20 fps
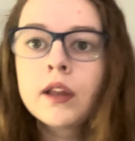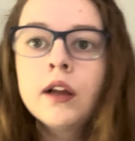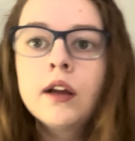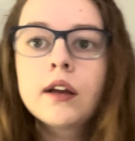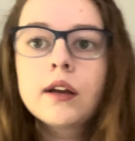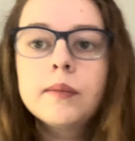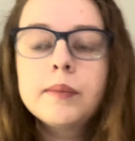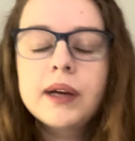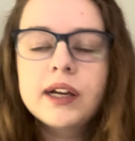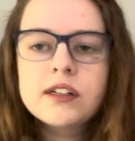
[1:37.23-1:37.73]

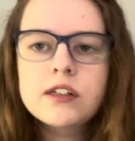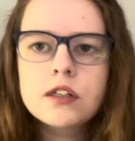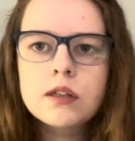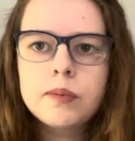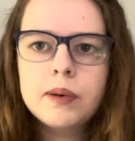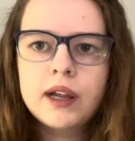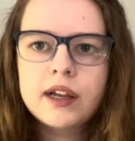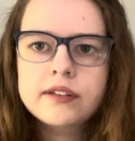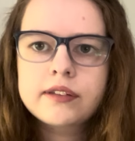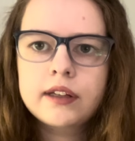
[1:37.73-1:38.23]
compared to the
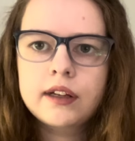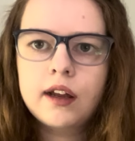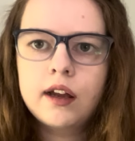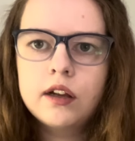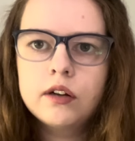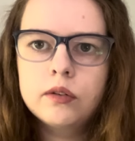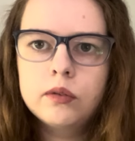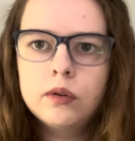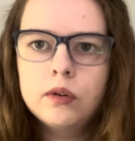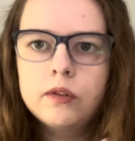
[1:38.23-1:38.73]
plastic
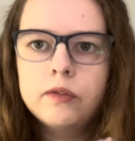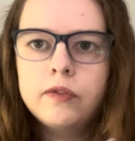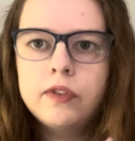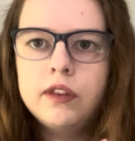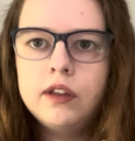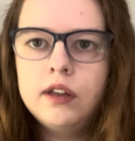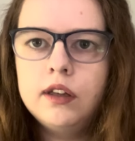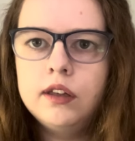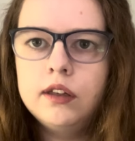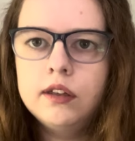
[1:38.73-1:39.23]
handle of
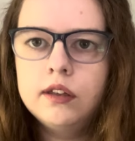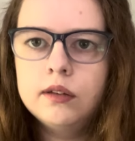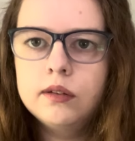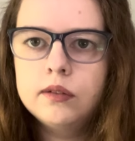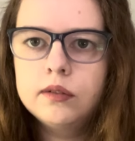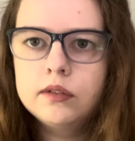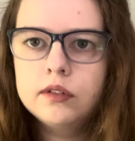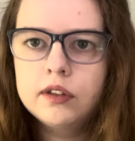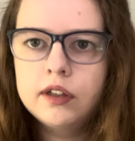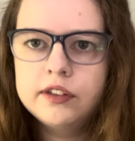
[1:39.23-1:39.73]
the
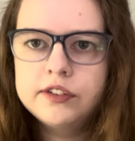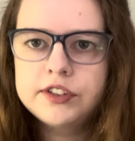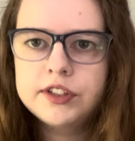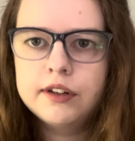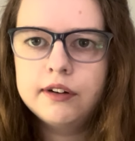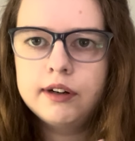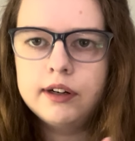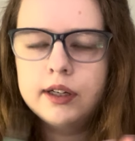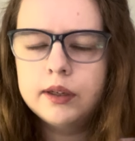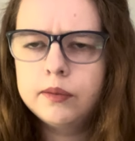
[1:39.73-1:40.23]
like
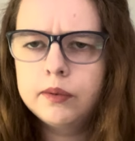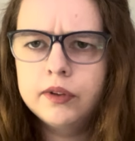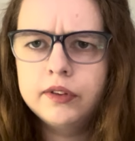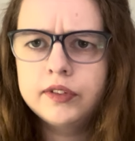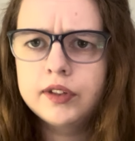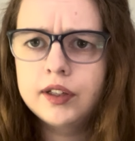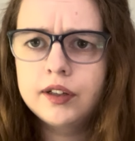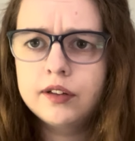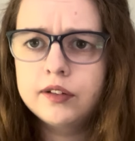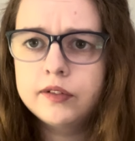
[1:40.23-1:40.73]
generic ones that
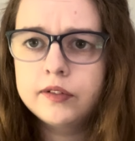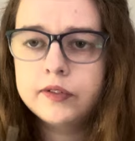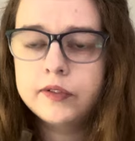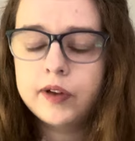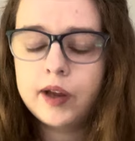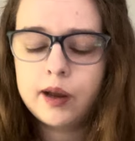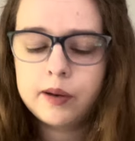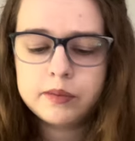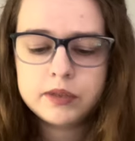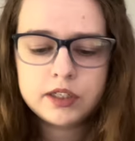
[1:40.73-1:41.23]
I got for
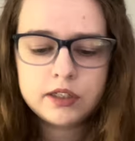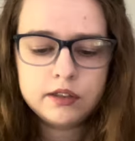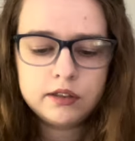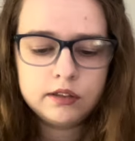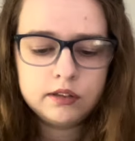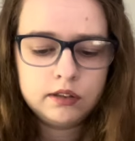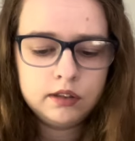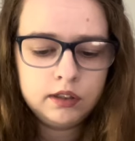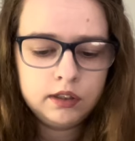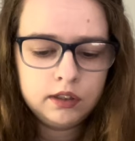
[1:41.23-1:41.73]
Amazon
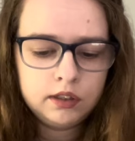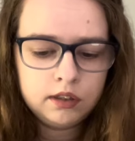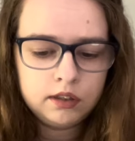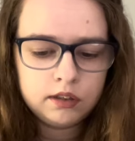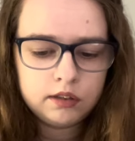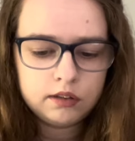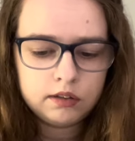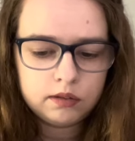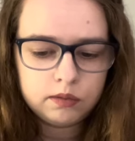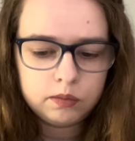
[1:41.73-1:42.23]

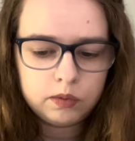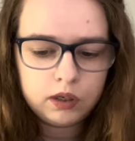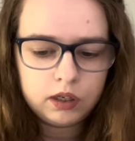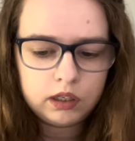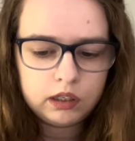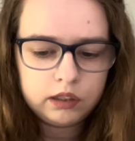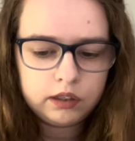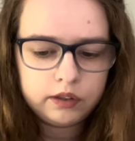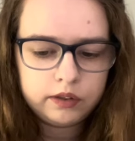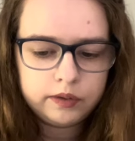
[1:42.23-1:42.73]
a while
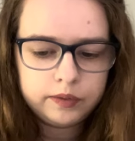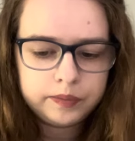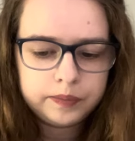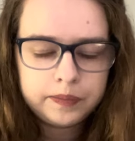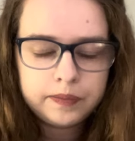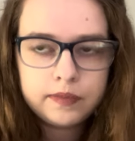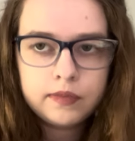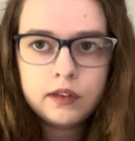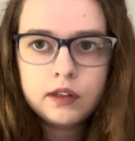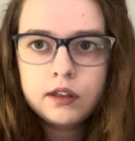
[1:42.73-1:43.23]
ago,
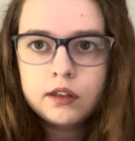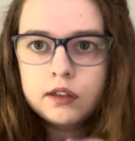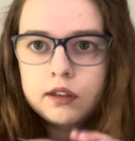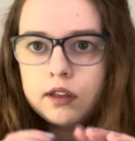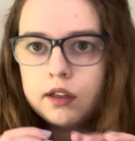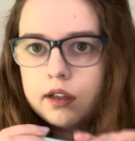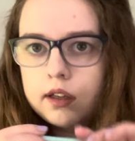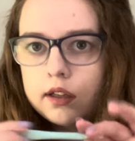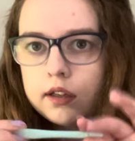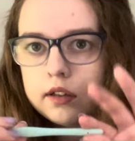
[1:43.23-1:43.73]

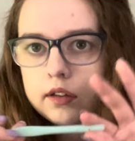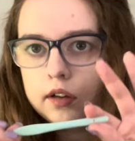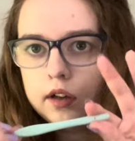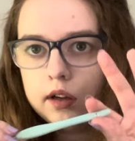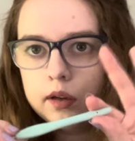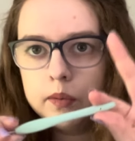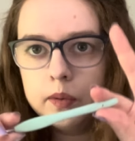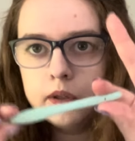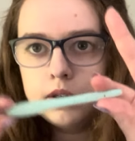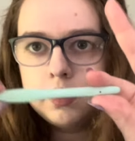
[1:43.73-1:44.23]
and I
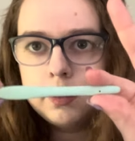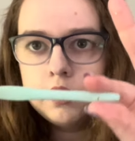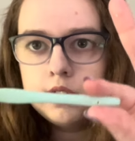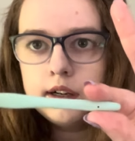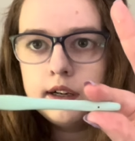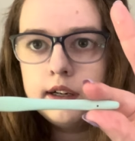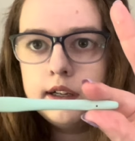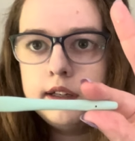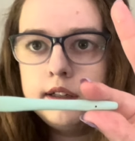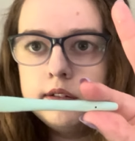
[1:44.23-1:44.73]
would
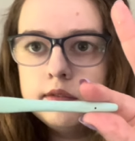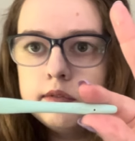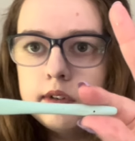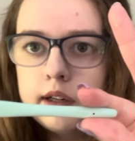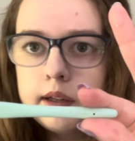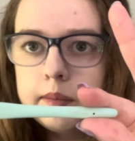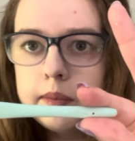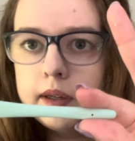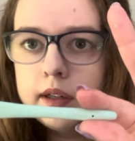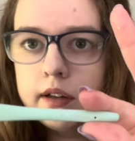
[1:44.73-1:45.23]
highly
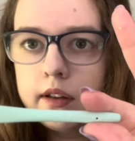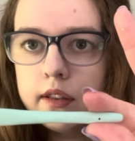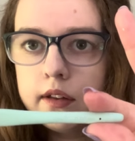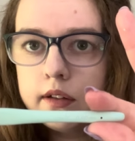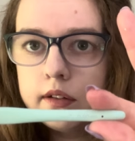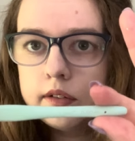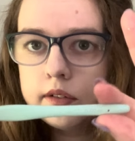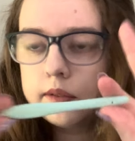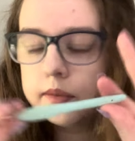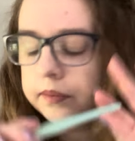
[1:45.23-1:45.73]
recommend
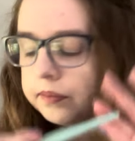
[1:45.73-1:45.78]
this.